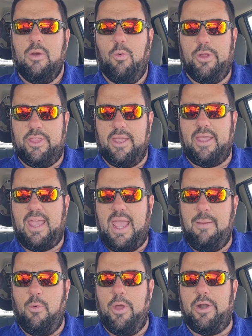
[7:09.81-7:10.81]
with the
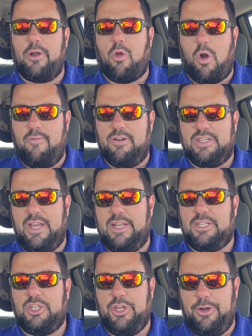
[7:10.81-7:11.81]
Game Winner Carver's
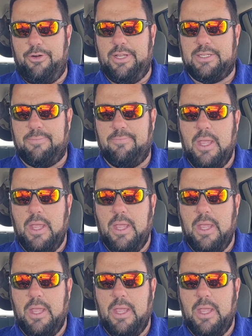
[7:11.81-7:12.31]
Edge series.